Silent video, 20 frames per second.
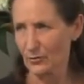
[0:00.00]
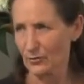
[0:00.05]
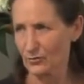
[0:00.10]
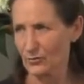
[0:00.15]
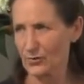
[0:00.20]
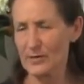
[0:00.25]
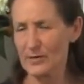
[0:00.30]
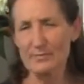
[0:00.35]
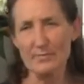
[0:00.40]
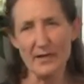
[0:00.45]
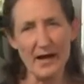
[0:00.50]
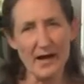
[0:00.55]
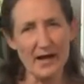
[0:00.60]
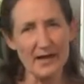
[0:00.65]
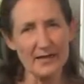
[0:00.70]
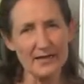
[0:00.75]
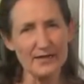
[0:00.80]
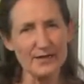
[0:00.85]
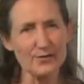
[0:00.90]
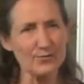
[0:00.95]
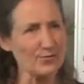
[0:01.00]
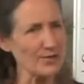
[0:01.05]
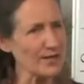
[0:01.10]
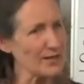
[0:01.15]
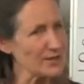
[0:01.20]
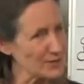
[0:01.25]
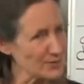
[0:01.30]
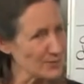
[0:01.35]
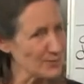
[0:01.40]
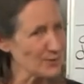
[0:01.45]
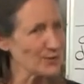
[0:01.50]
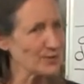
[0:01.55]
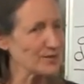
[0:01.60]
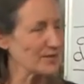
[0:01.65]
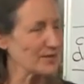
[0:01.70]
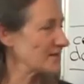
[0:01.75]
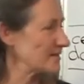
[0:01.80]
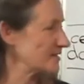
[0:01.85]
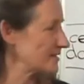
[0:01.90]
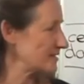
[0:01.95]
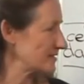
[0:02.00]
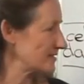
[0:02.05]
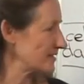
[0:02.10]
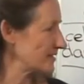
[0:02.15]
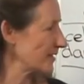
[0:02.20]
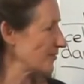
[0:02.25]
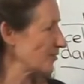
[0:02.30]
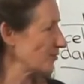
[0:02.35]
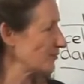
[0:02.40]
green barley, green smoothies, they're